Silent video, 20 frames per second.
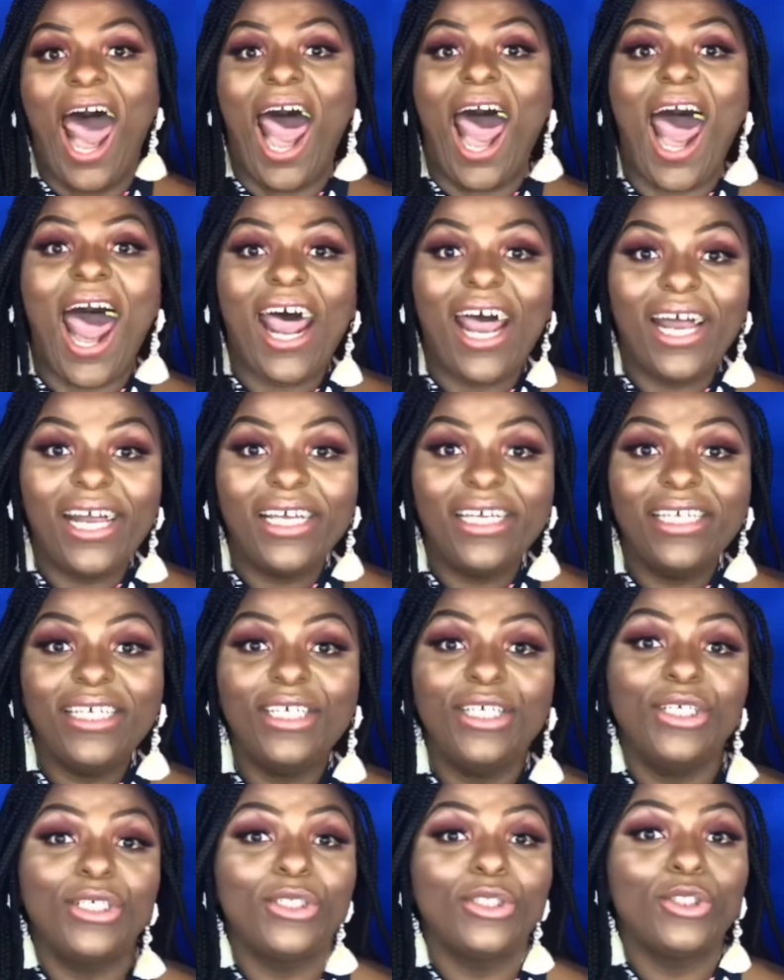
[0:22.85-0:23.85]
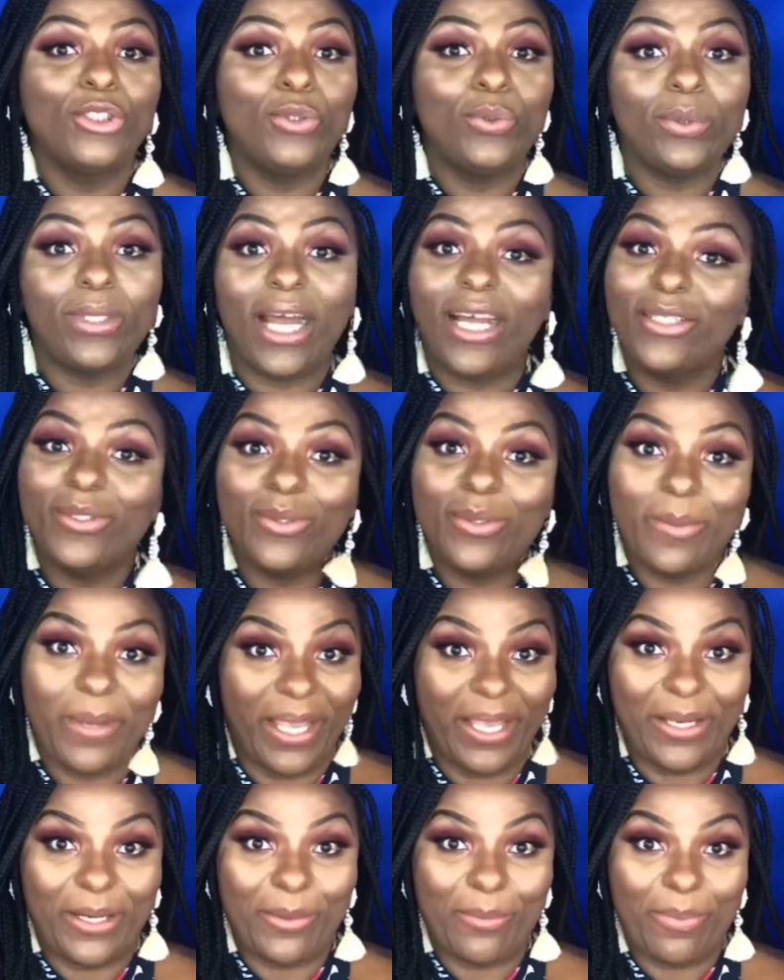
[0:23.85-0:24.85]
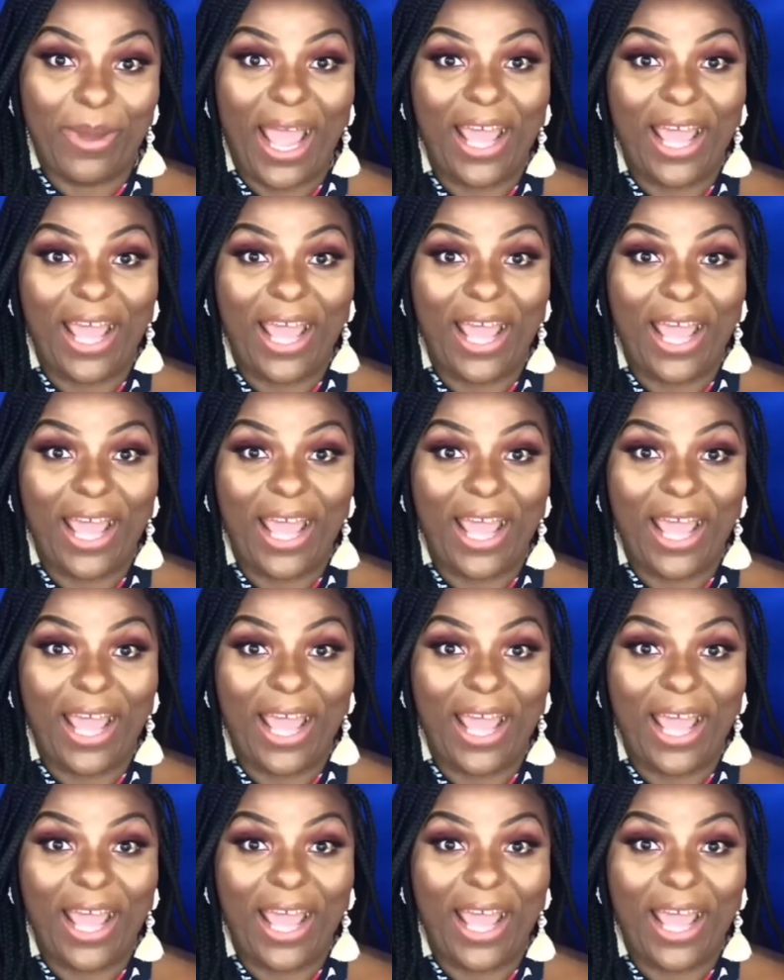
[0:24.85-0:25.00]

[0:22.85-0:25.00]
I do not do makeup.